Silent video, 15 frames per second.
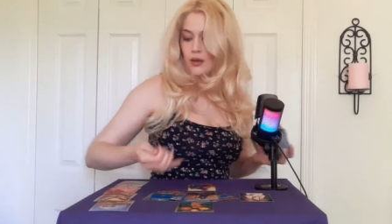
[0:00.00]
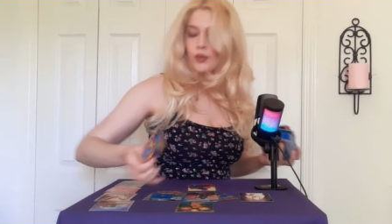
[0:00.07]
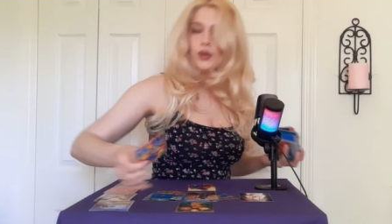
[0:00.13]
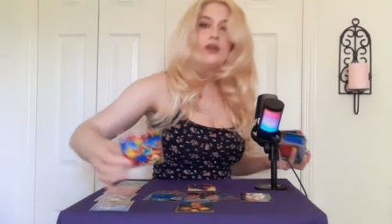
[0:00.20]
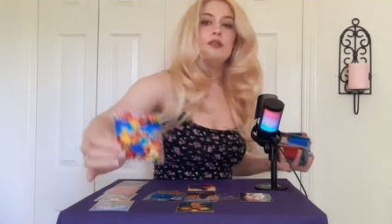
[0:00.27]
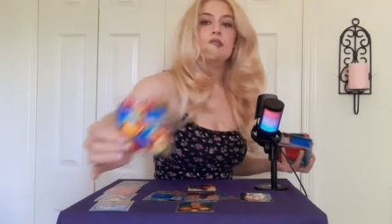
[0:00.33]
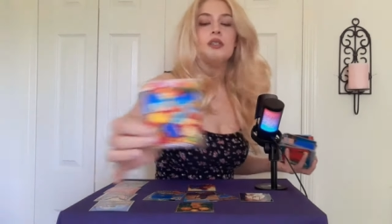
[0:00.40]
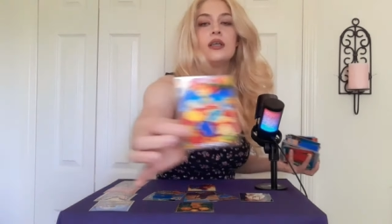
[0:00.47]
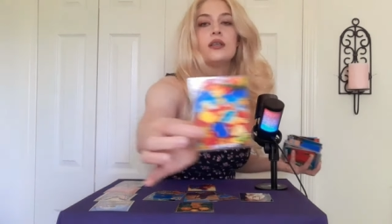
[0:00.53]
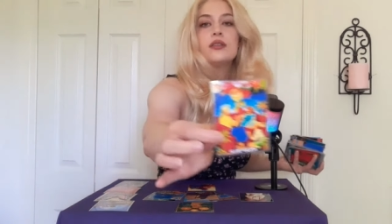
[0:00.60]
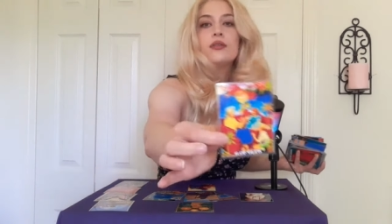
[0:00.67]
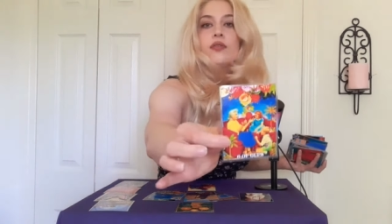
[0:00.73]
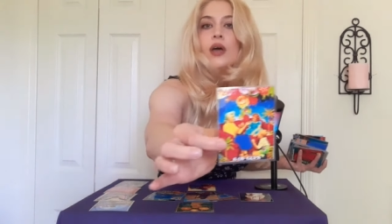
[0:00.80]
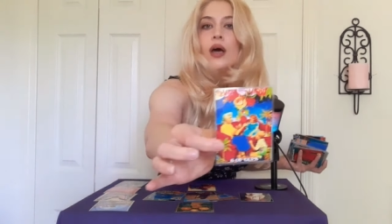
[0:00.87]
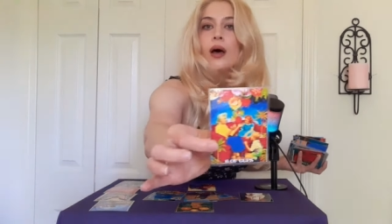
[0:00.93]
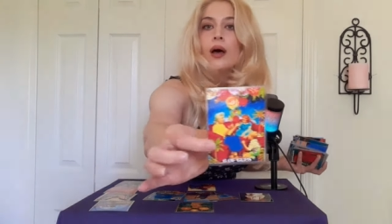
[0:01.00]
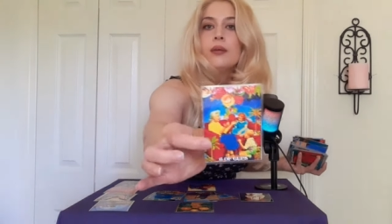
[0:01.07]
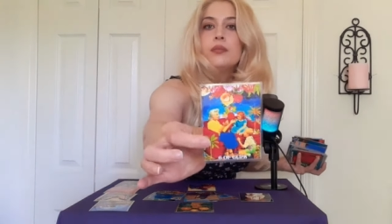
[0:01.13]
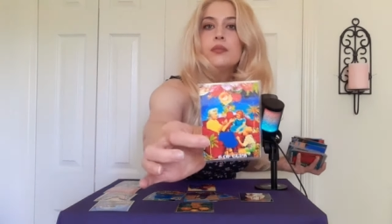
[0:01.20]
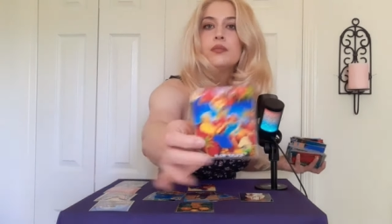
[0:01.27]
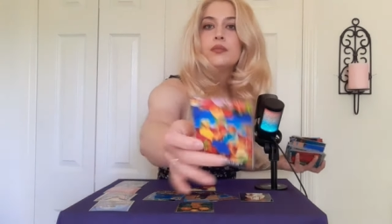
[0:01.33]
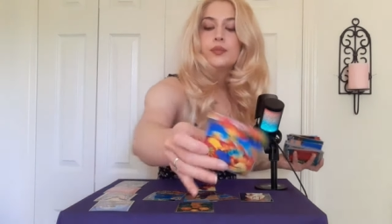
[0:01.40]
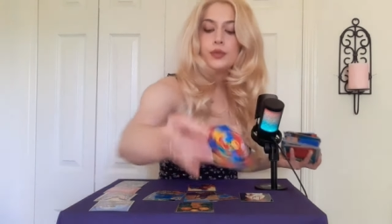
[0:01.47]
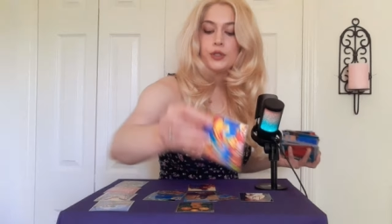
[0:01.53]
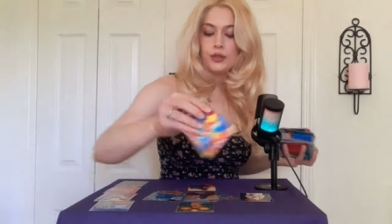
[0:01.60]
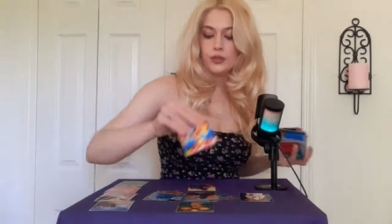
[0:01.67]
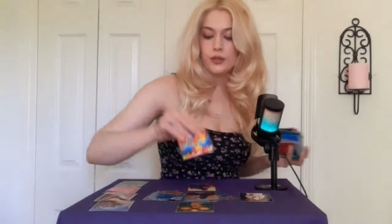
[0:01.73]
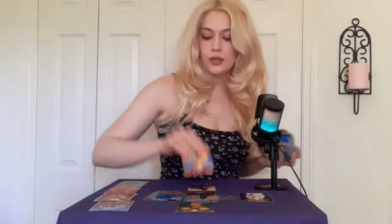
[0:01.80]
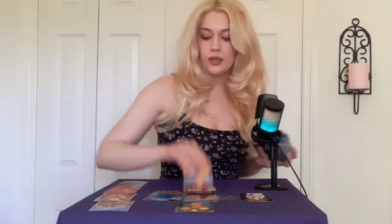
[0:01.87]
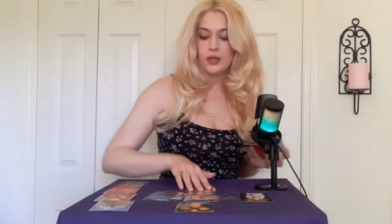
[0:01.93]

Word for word: We have the 6 of Cups.